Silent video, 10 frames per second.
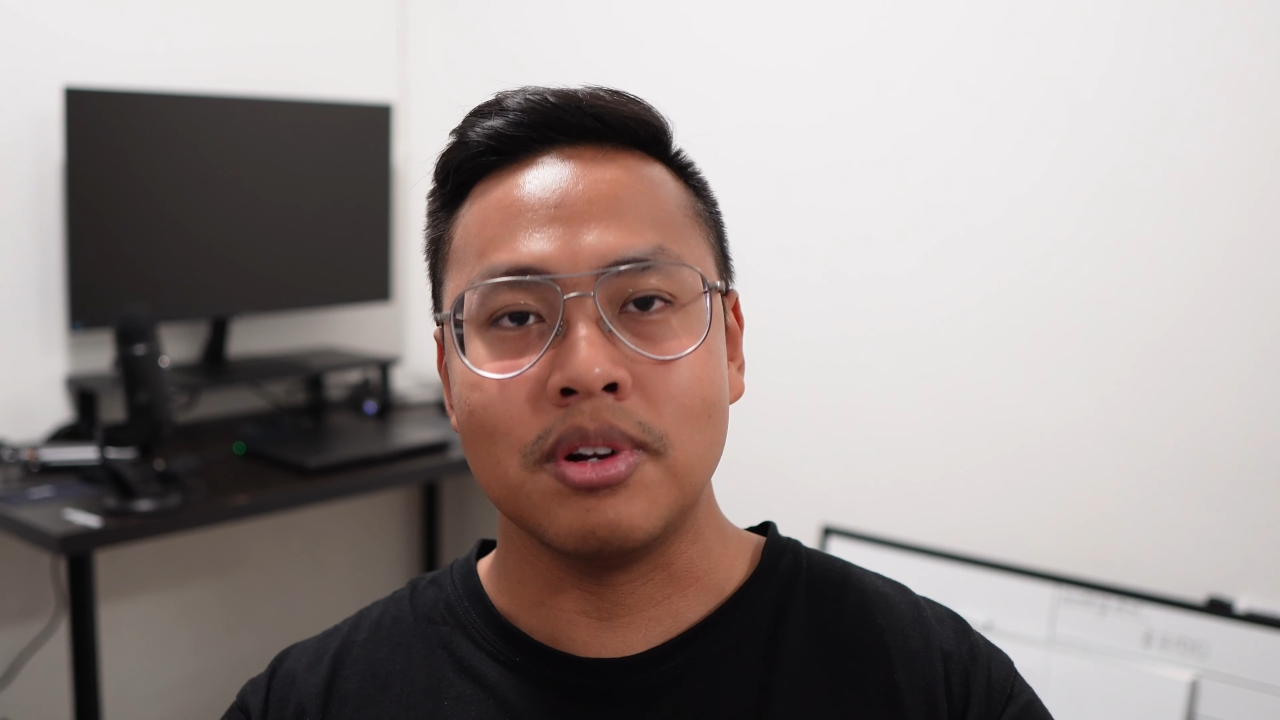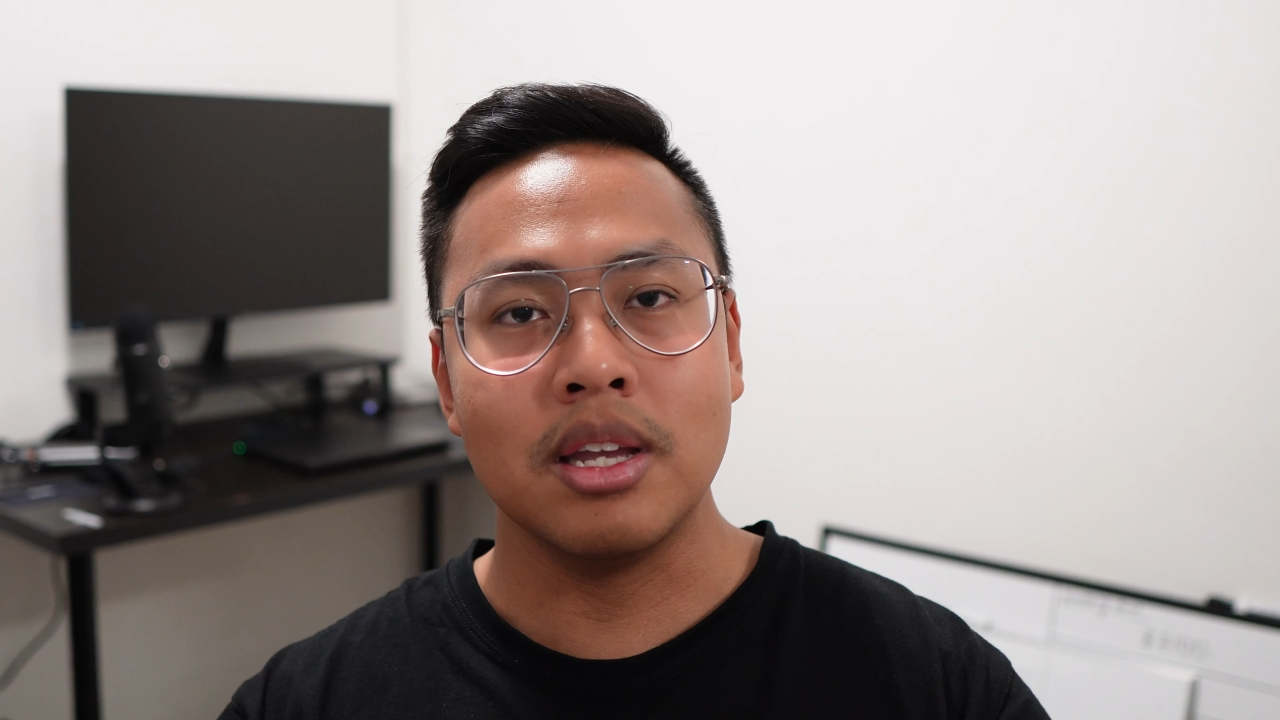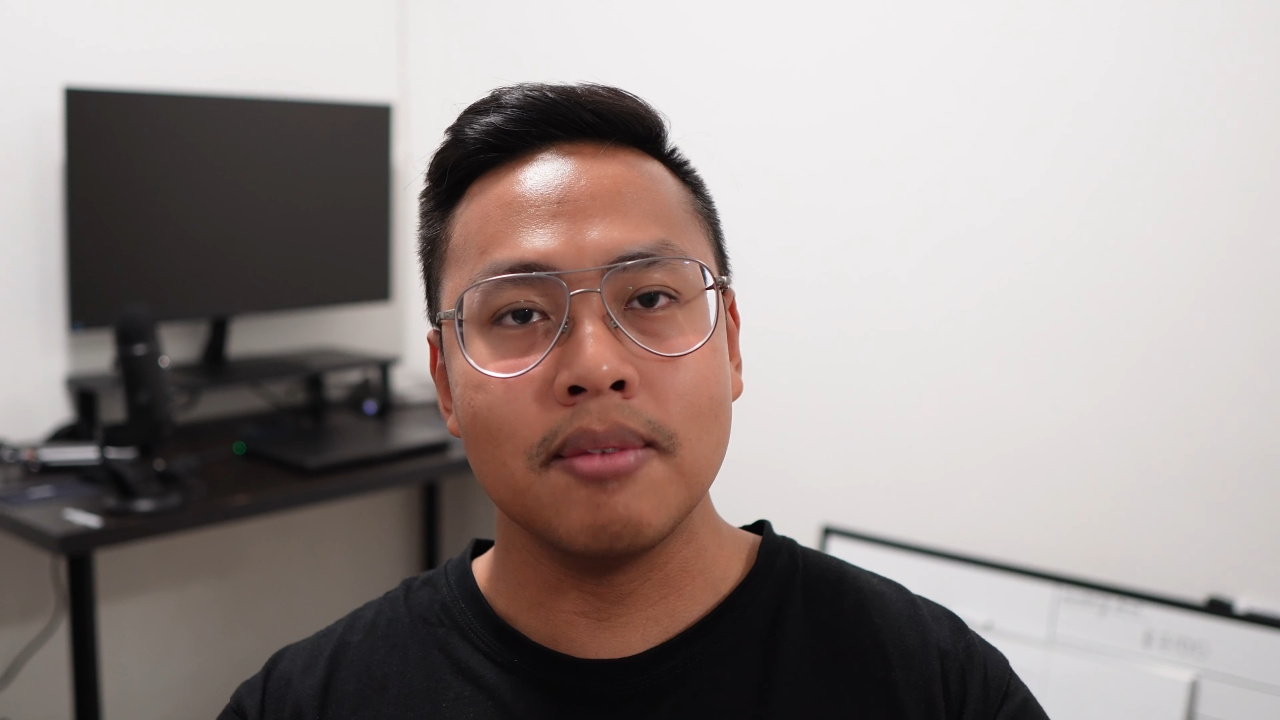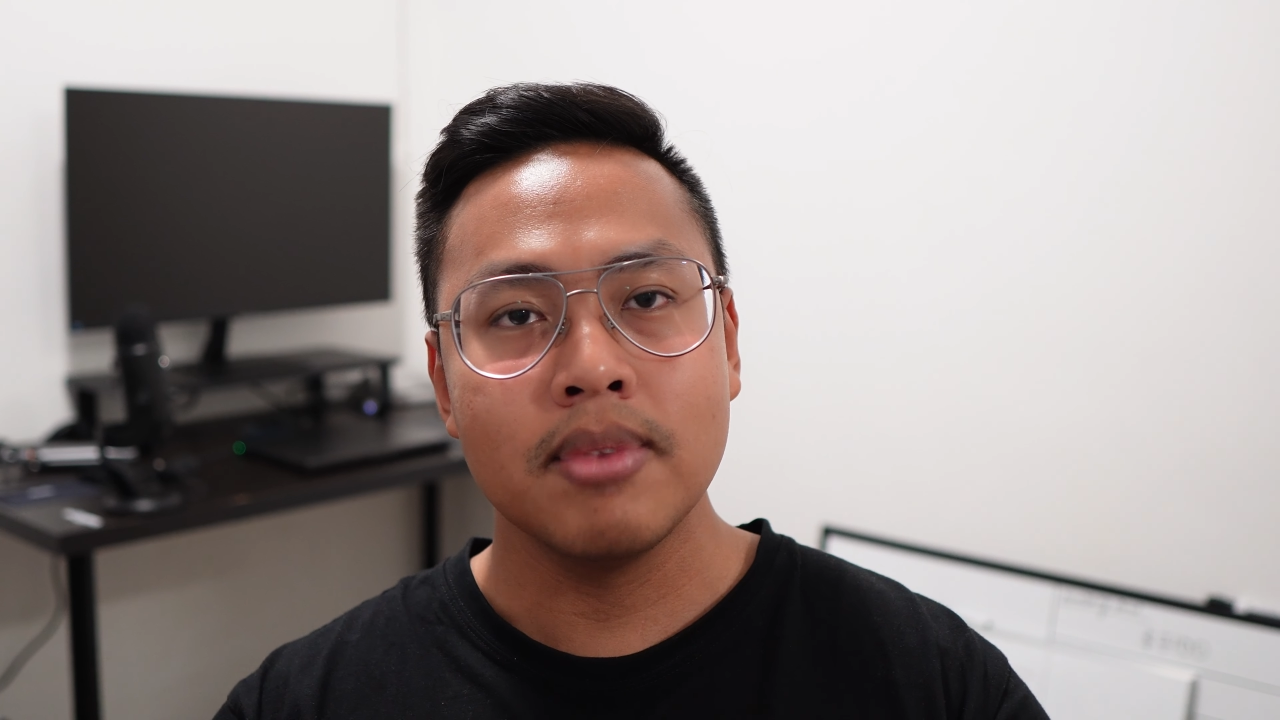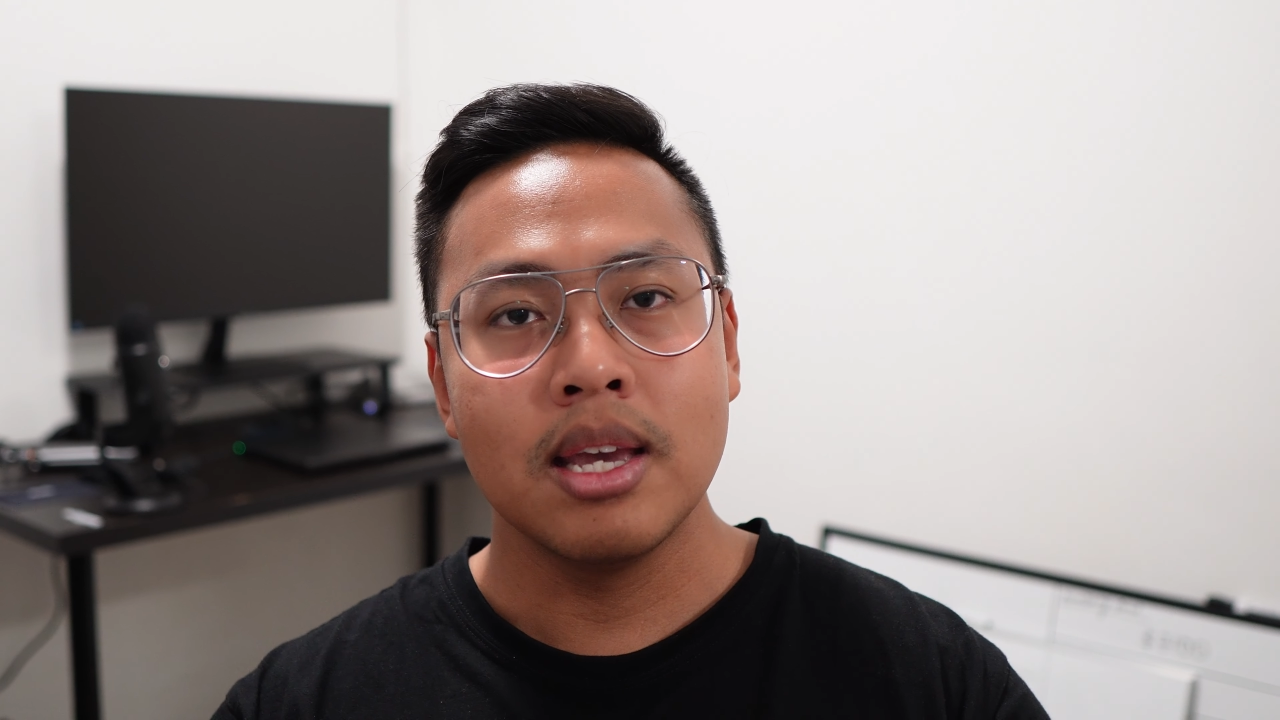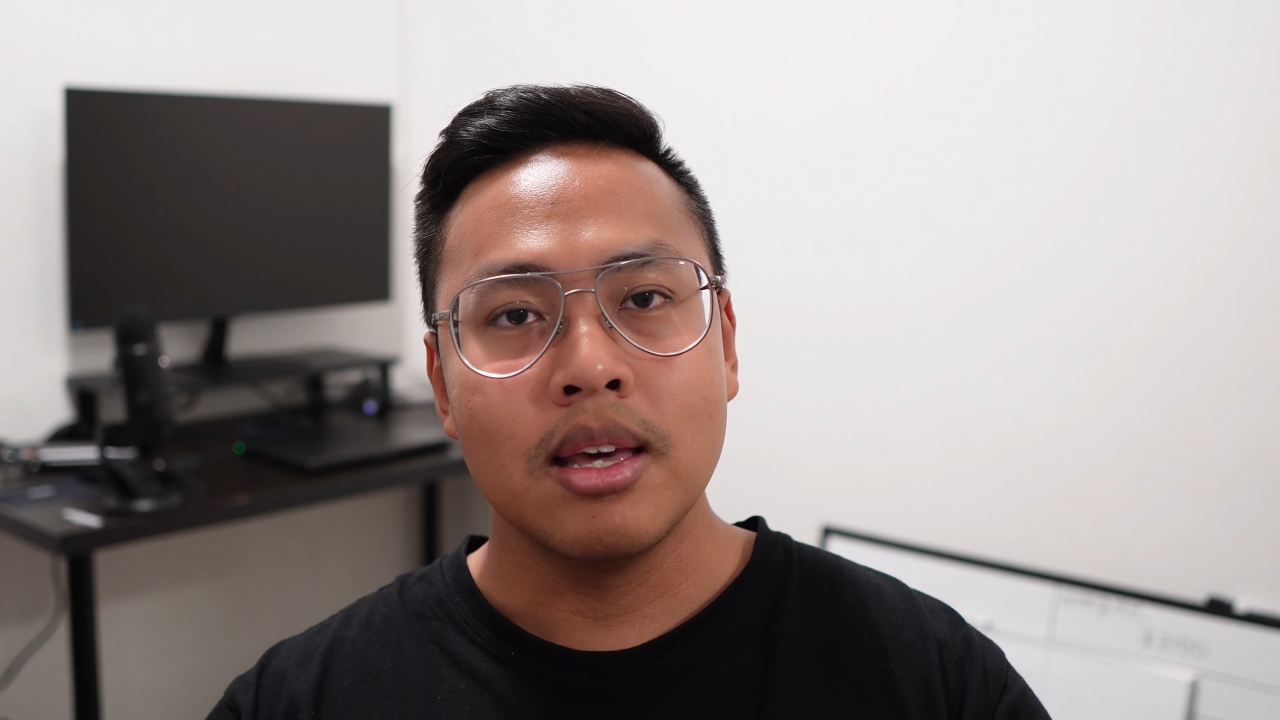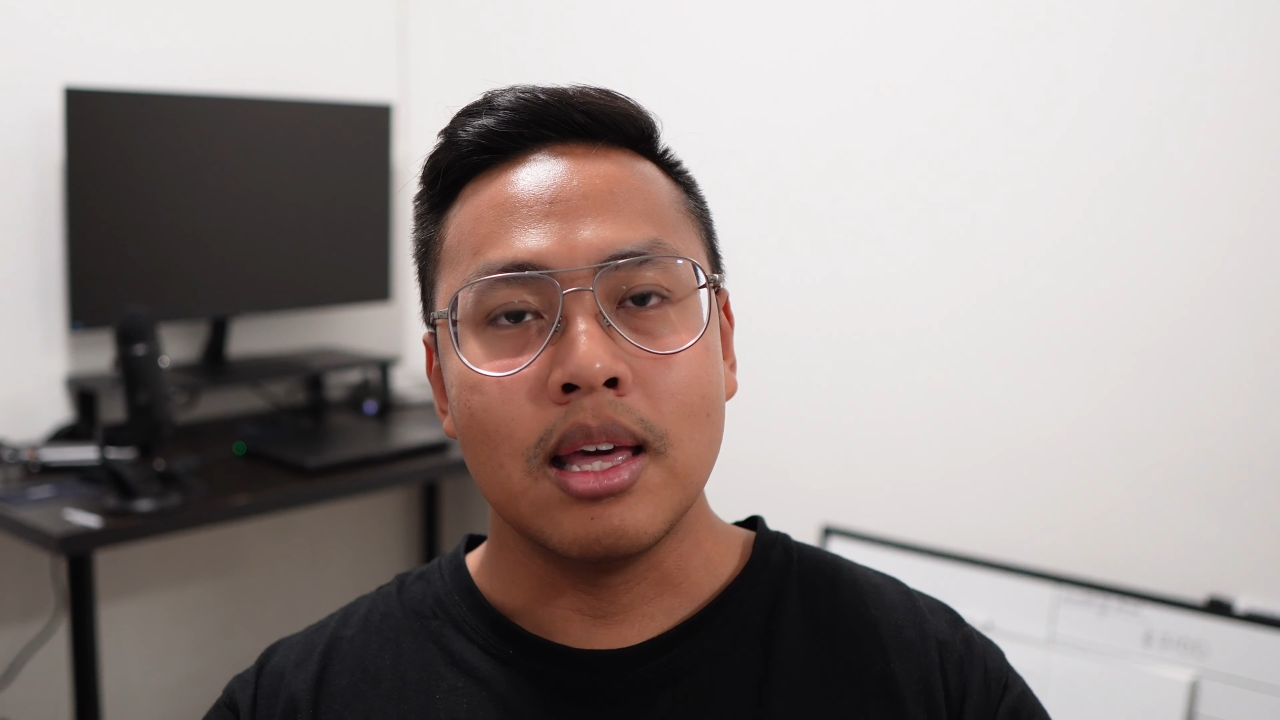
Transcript: running.